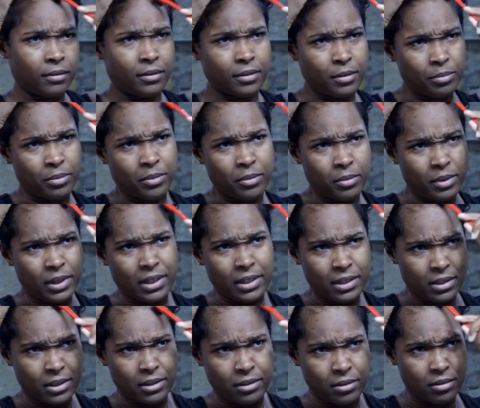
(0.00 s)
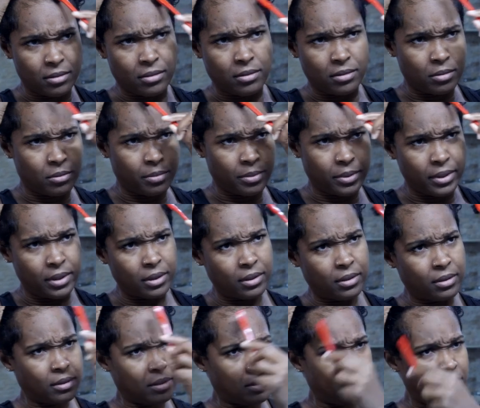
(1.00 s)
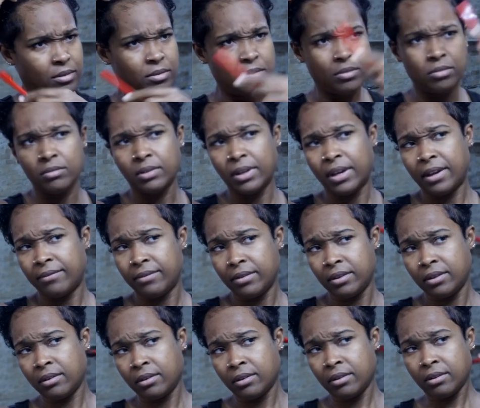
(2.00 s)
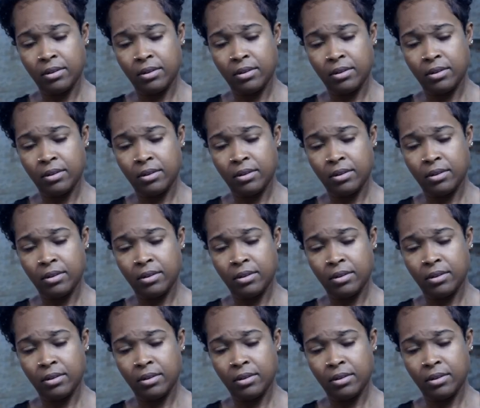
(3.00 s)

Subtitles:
Let's pull that down a little bit. Nothing too heavy.